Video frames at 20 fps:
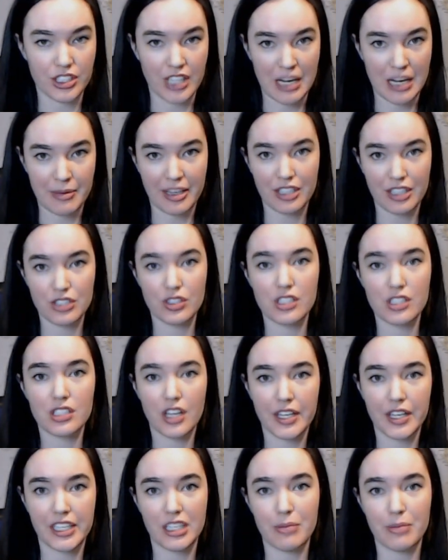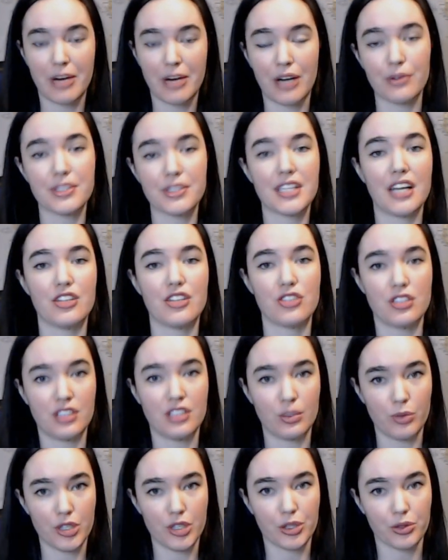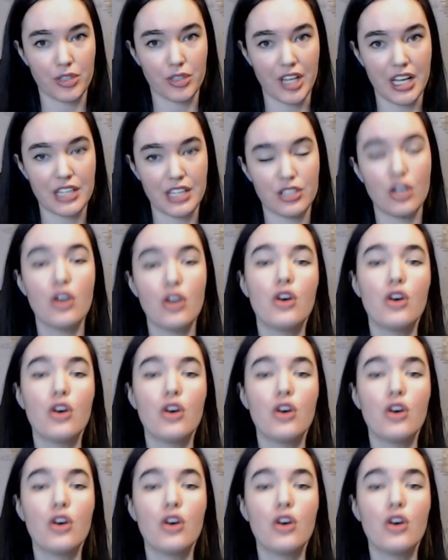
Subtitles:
I'm actually talking about tension that we create